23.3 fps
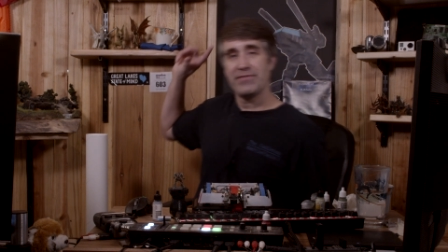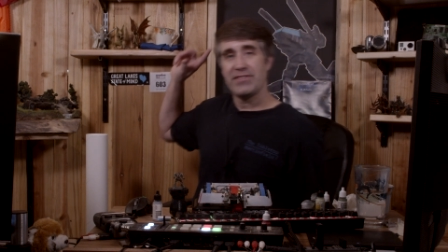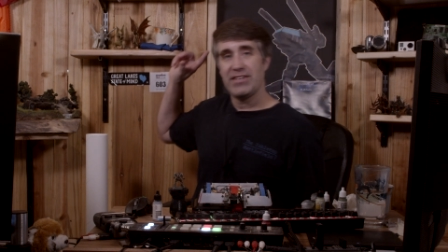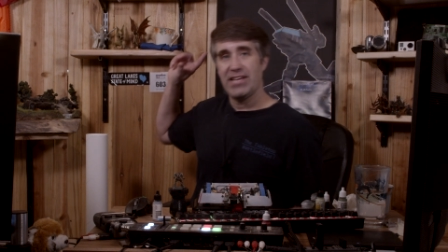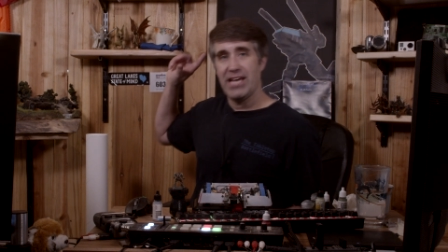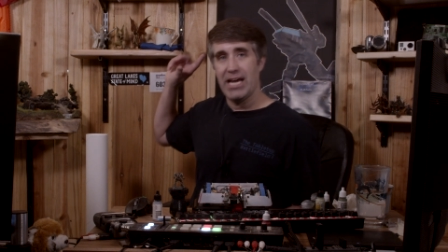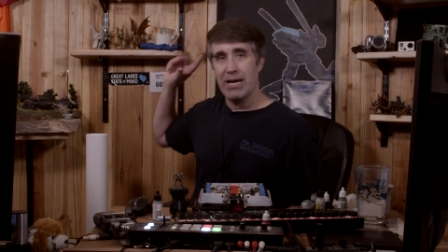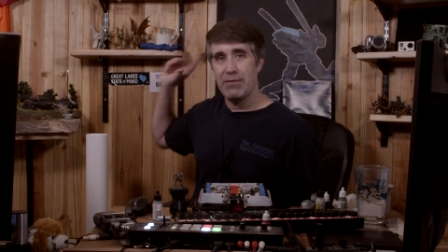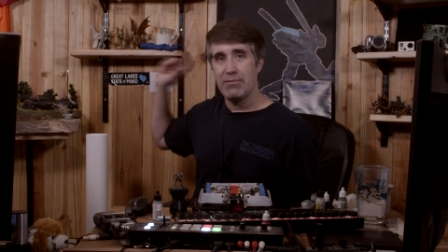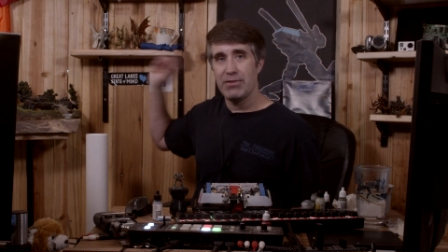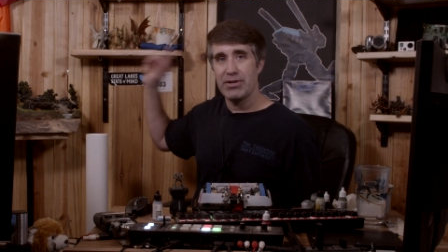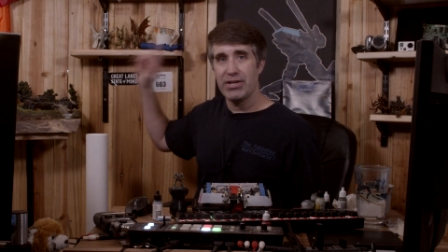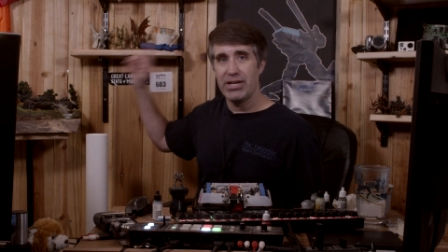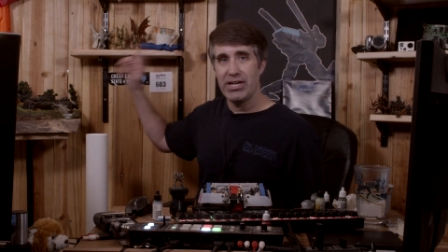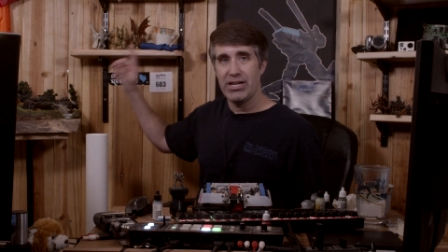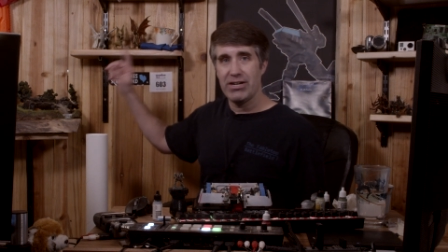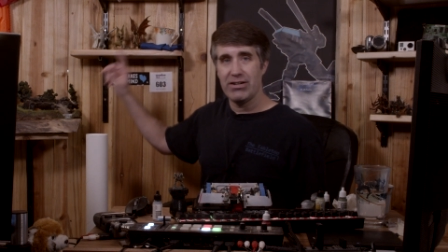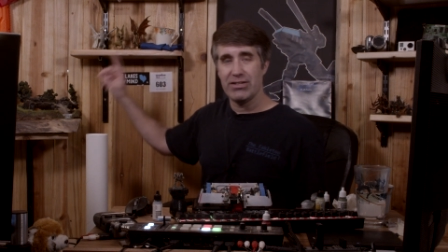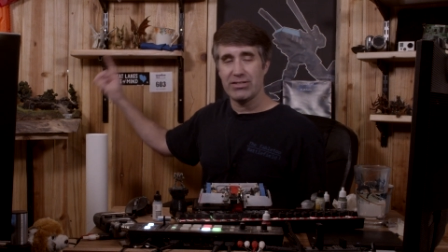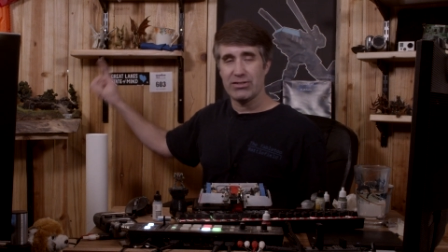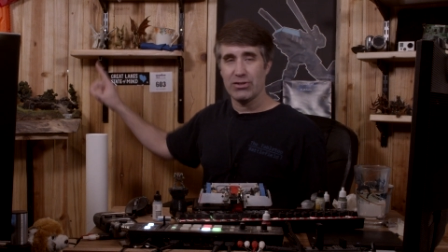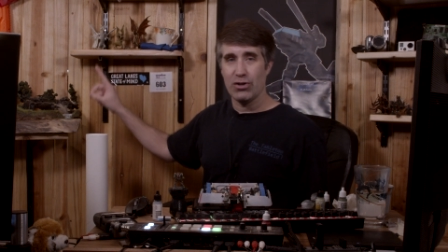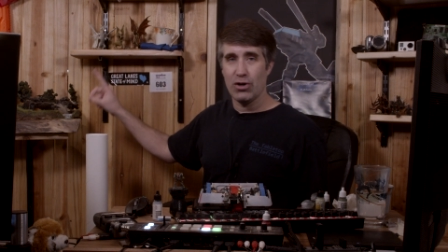camera
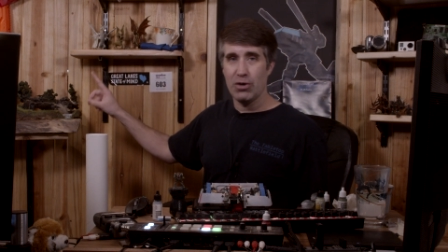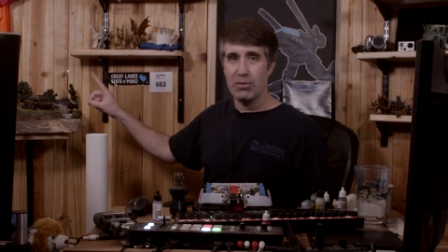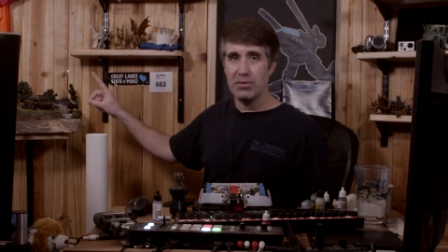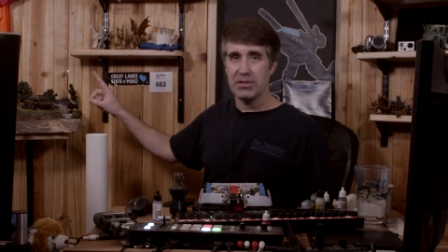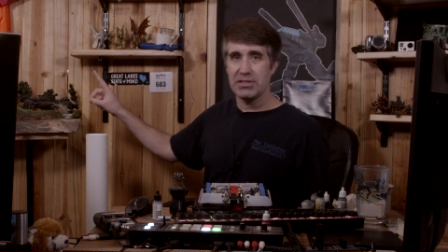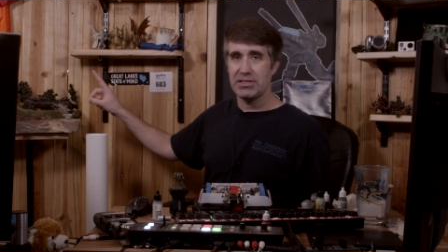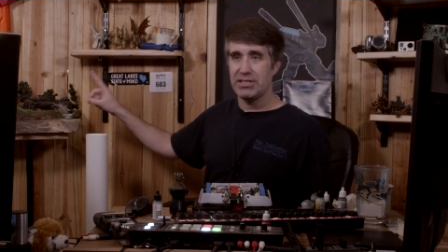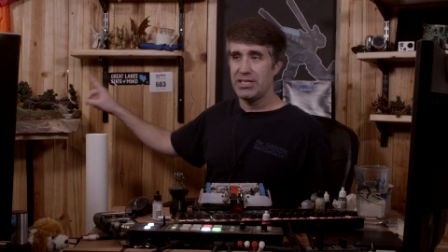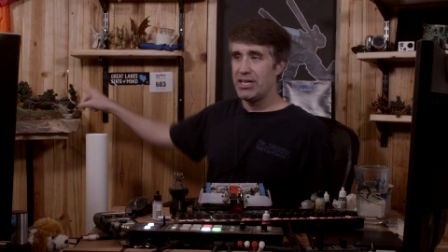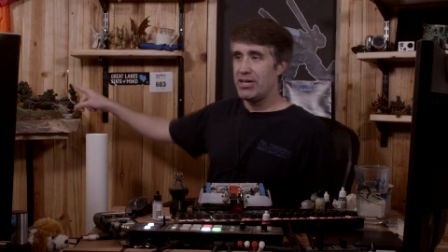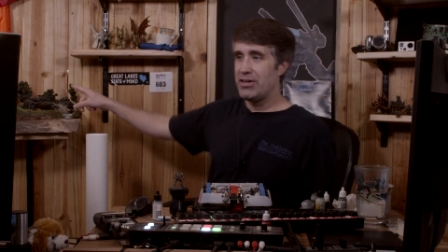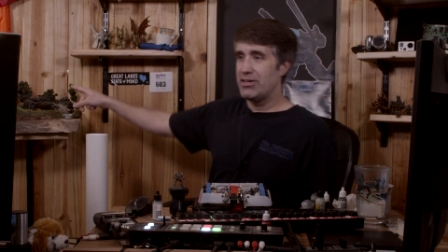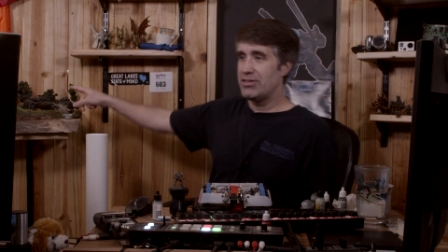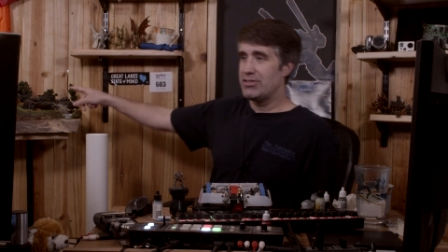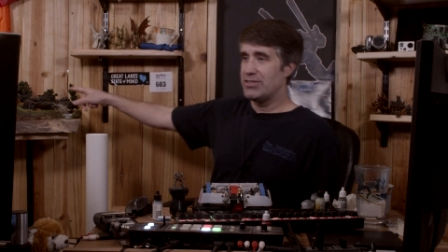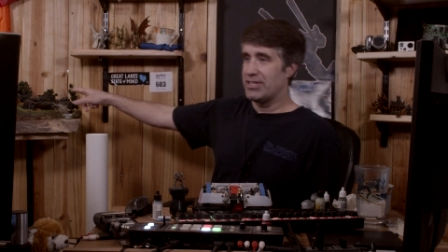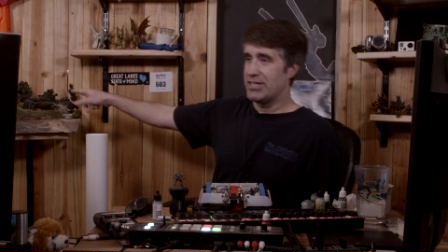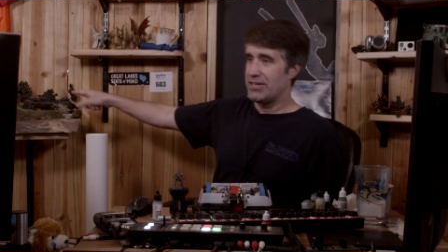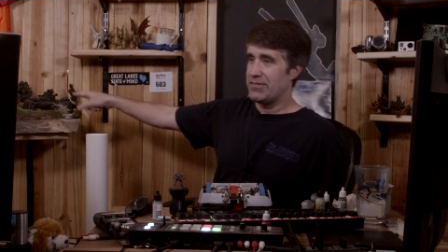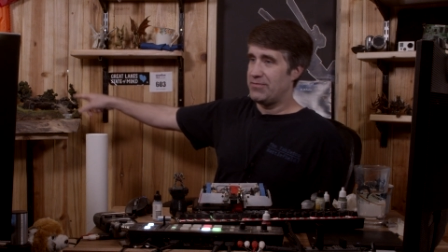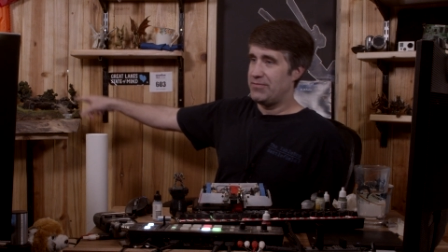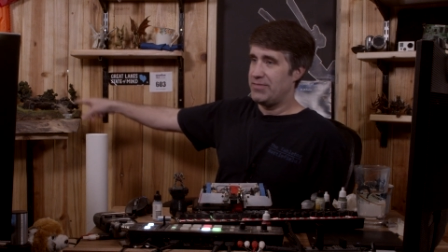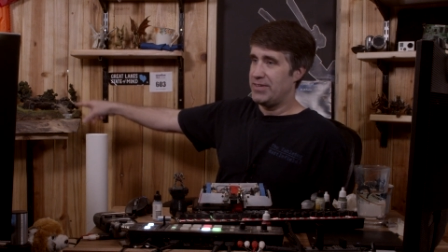gear that's almost here so
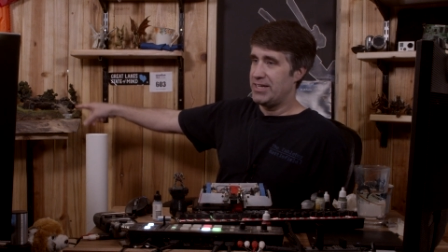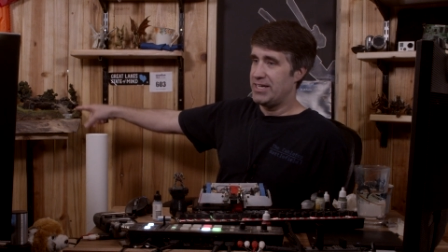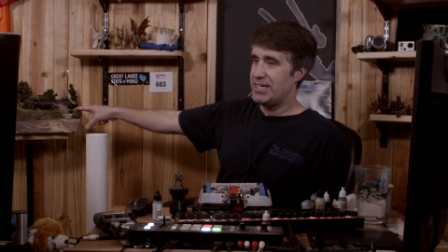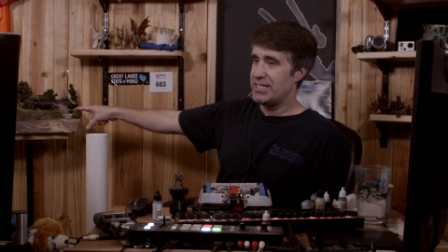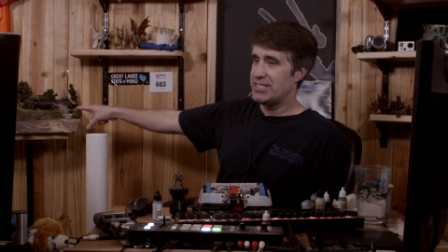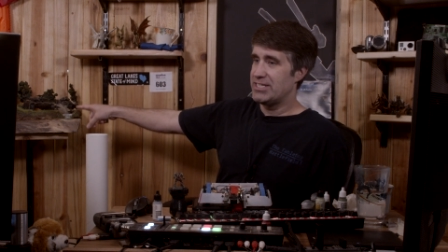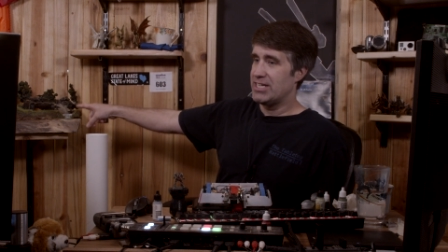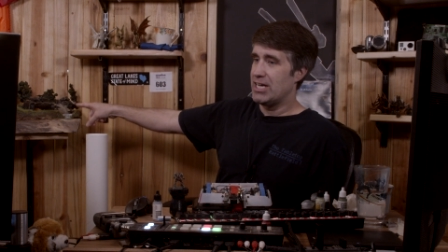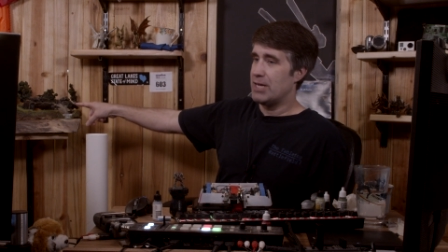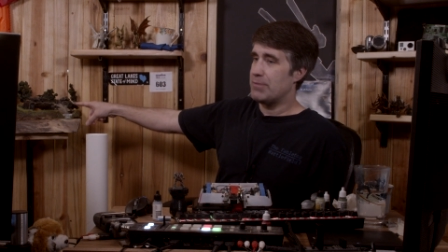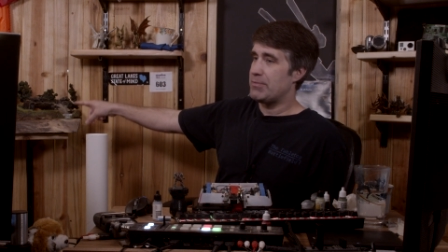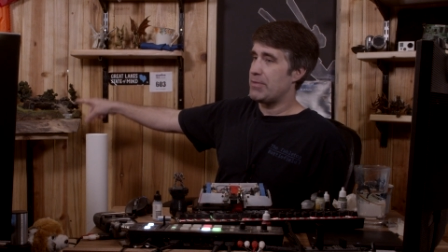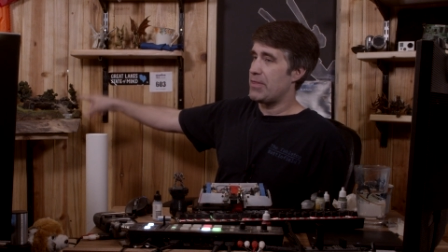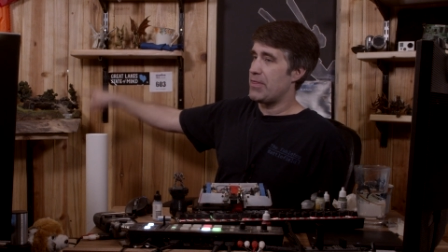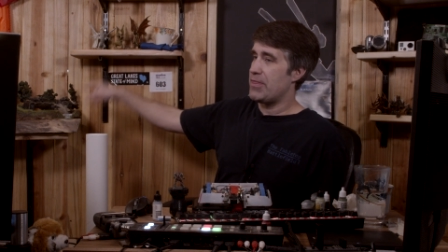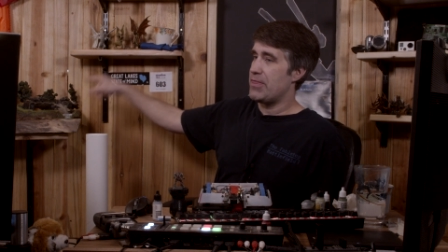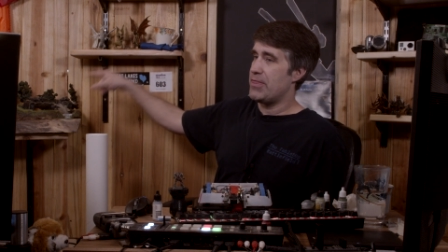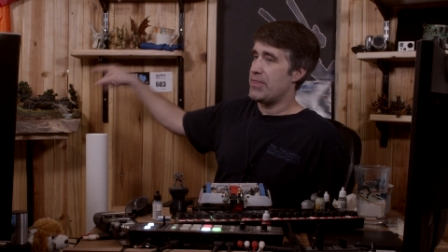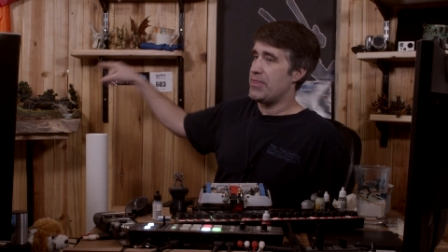I can finish up